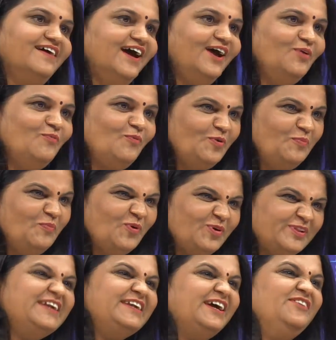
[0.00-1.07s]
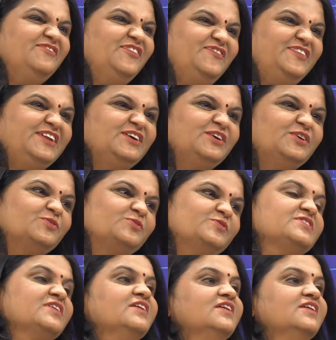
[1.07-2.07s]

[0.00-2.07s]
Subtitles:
I want more than 10-15 crores.